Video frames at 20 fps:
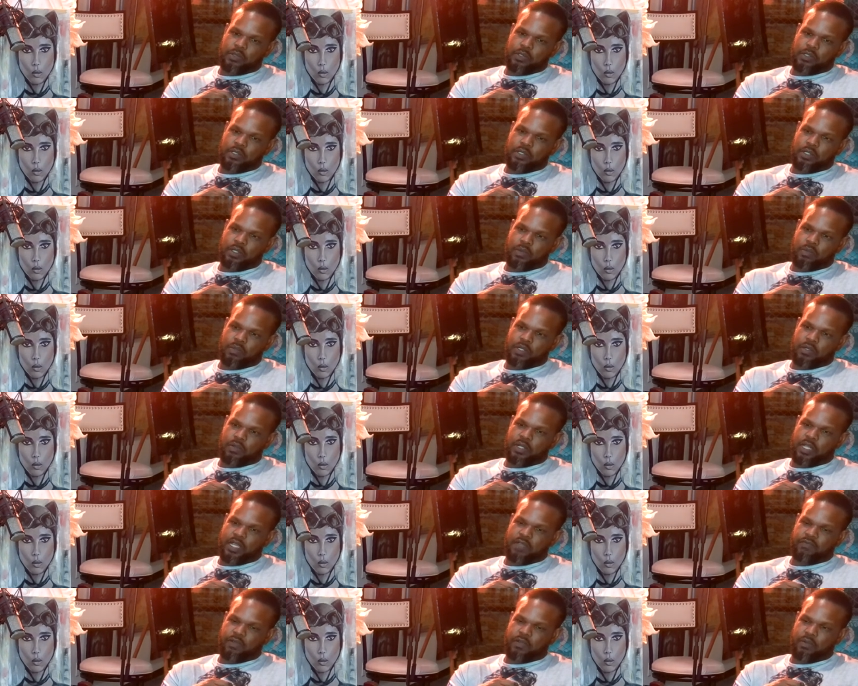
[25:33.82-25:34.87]
Speaker 1: you know, we don't
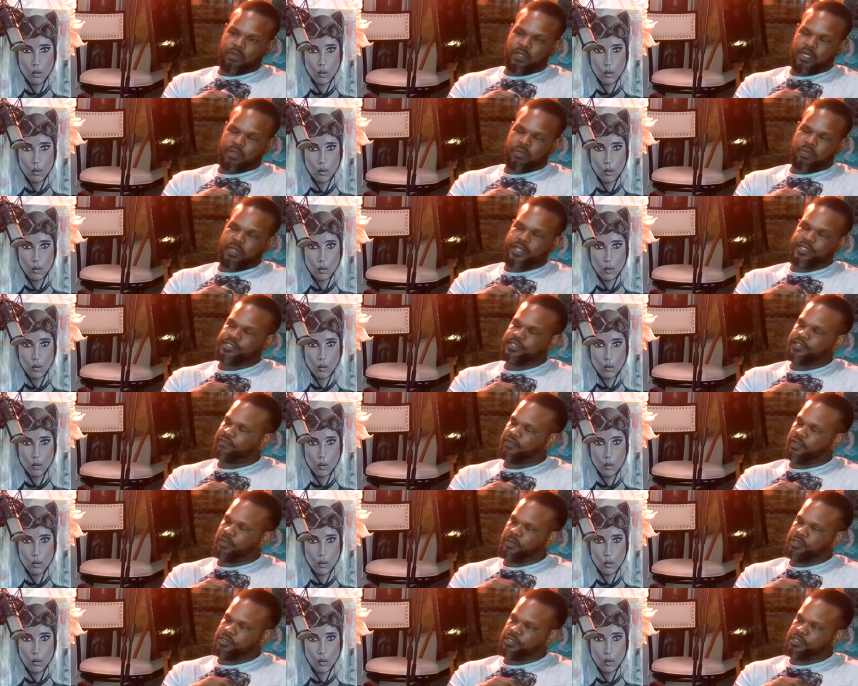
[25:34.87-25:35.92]
have a whole lot of
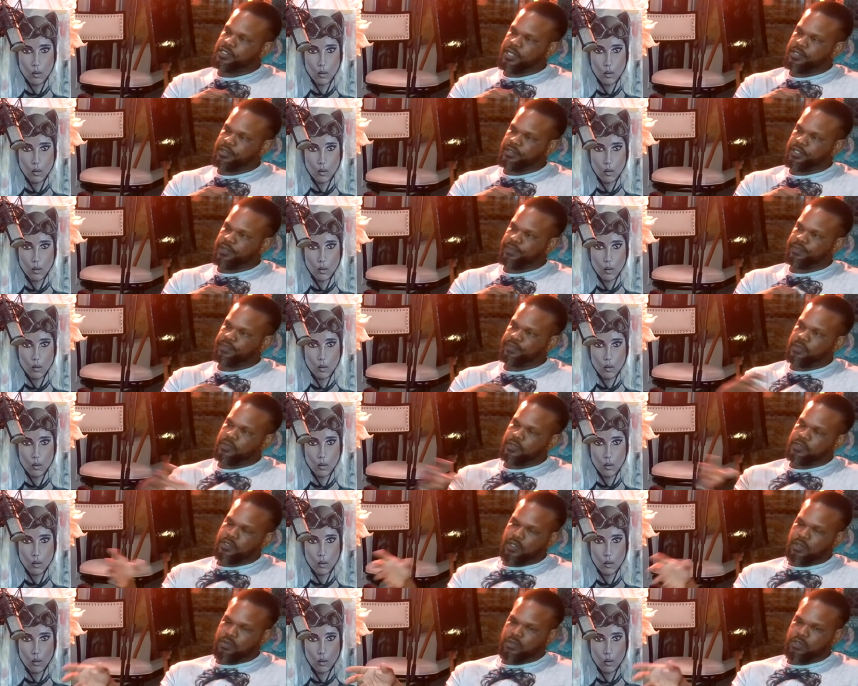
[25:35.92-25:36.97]
positive images out there.
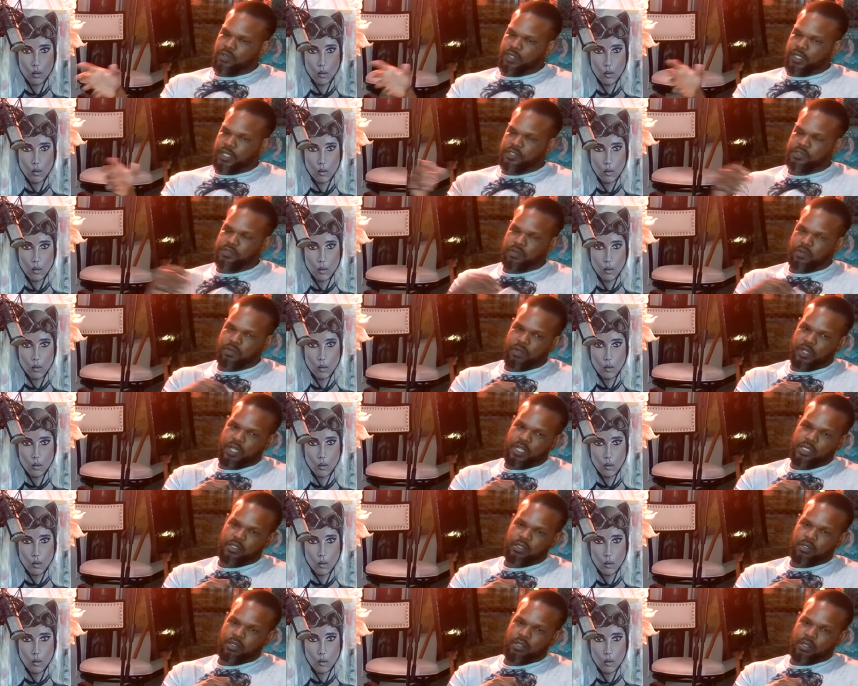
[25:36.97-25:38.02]
So you guys are
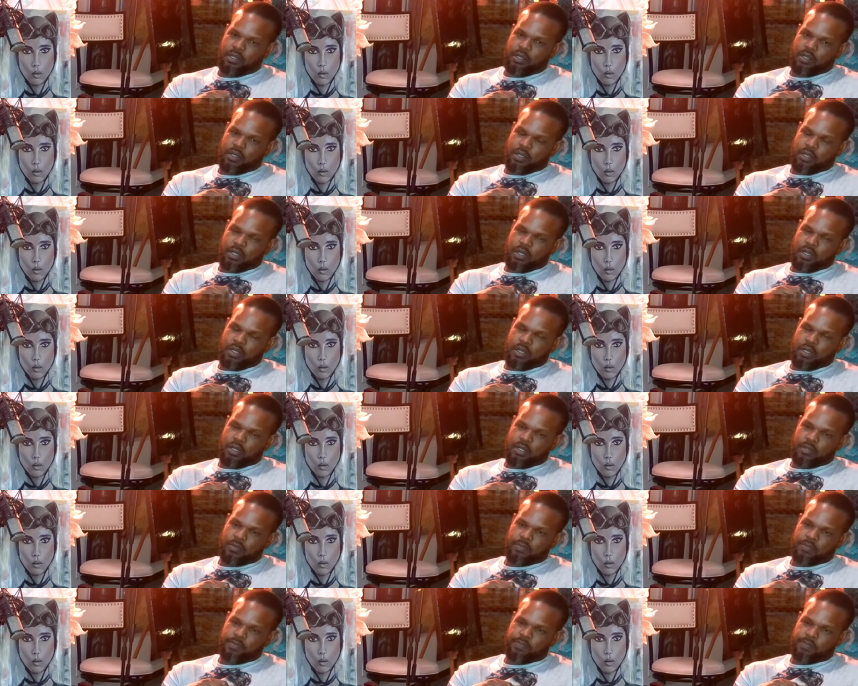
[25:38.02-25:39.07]
great.
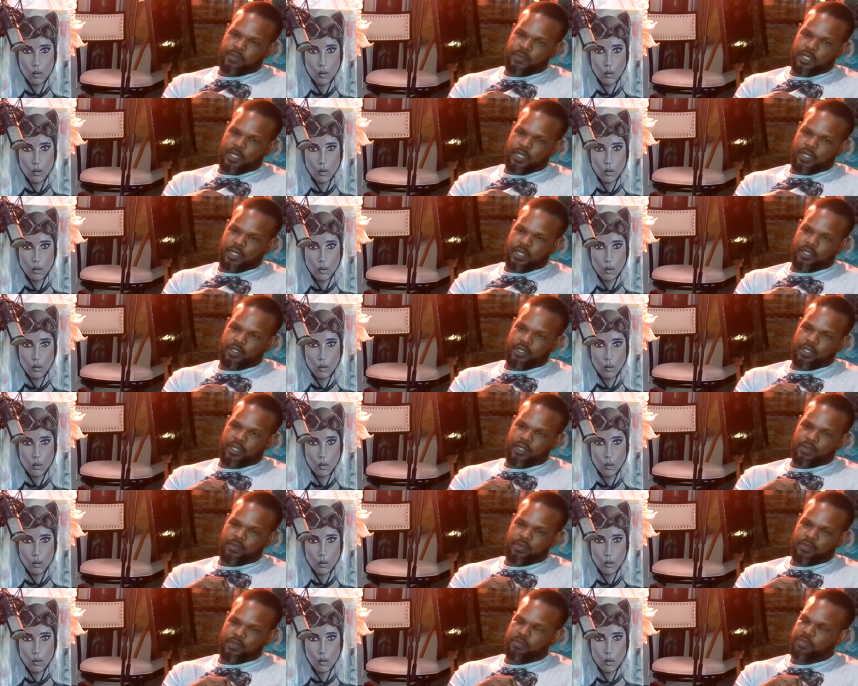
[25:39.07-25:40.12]
Um, I,
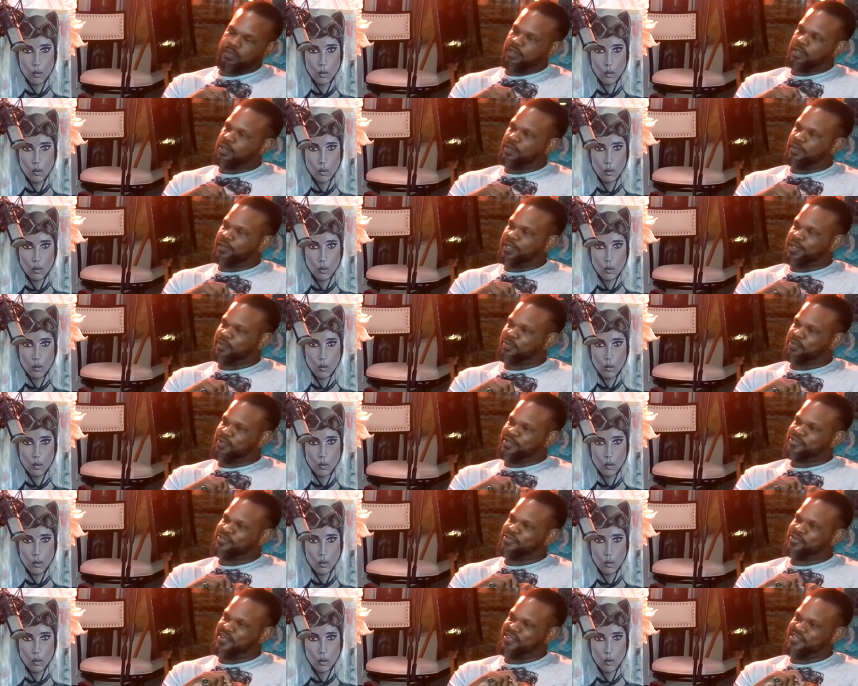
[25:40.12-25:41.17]
don't want to put a whole lot of
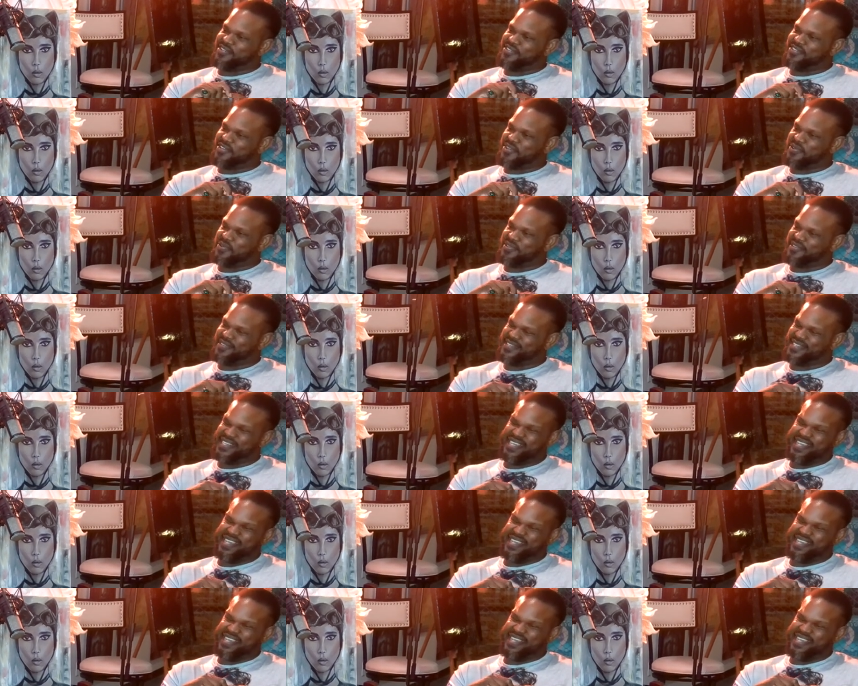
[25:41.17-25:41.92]
pressure on your shoulders